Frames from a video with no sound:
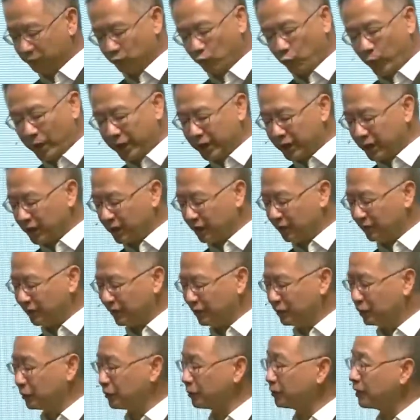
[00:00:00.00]
whether
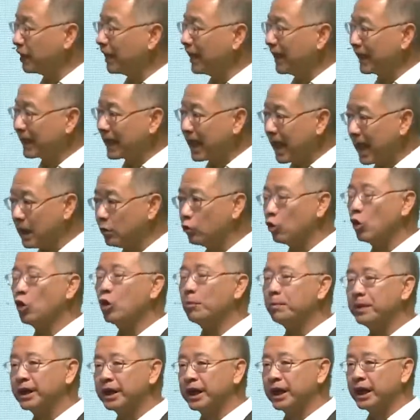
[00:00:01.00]
it's account
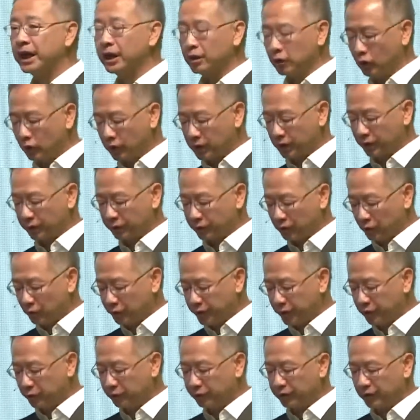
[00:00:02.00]
opening or
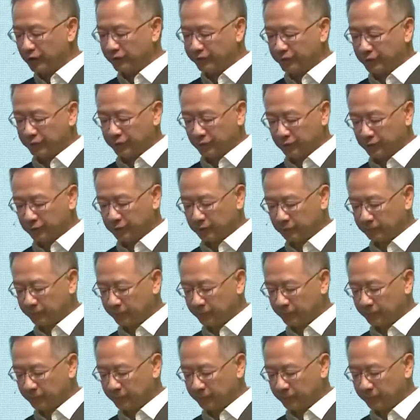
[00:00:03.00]
custodial services.